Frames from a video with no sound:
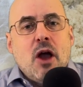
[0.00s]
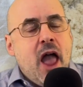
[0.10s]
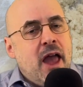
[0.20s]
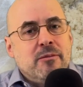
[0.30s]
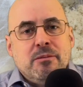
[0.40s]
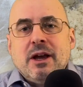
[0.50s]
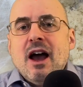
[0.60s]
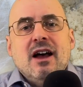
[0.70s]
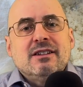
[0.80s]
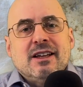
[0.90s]
and
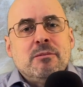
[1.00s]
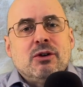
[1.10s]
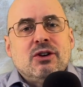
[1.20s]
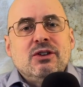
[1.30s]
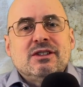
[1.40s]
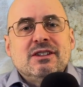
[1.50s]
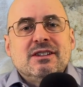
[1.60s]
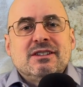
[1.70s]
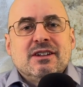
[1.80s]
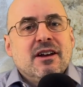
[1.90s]
because it
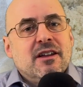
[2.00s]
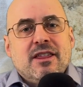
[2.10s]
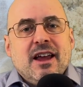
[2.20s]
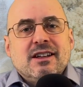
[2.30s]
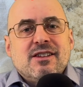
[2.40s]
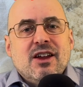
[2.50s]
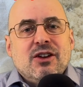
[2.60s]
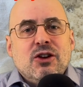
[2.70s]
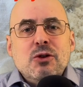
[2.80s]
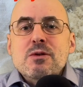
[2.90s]
produces things that
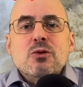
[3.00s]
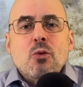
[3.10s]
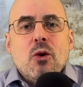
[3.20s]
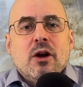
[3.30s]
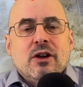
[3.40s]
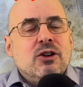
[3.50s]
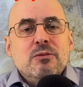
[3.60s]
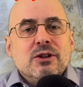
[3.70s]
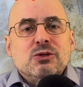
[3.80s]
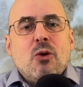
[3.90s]

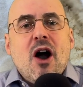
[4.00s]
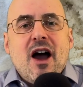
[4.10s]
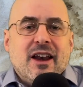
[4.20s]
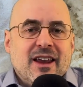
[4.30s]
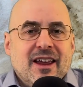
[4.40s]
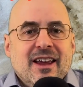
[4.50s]
humans want.